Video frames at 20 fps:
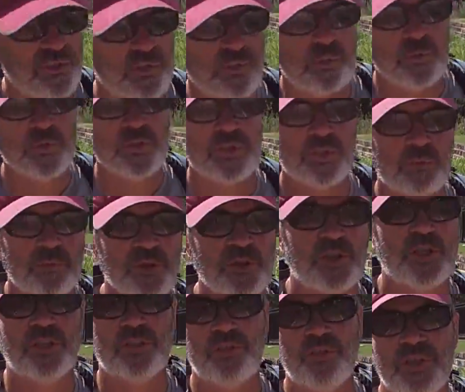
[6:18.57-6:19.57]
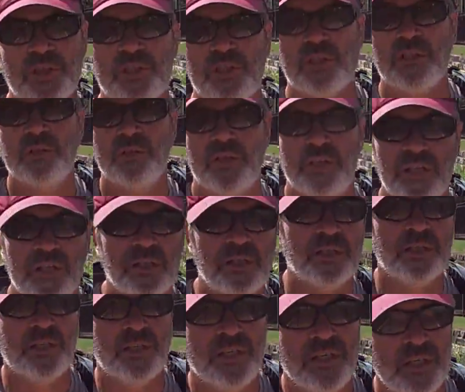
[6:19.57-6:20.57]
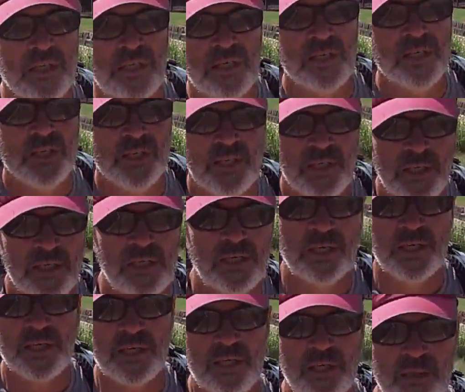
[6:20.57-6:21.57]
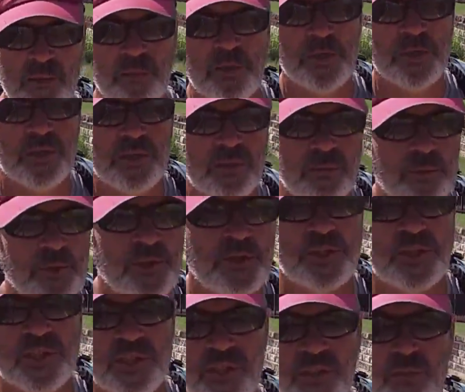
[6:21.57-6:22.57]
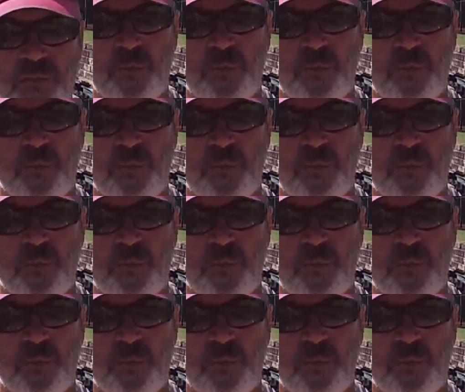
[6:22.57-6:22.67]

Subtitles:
do with some shade trees along here, but look at the bridges that they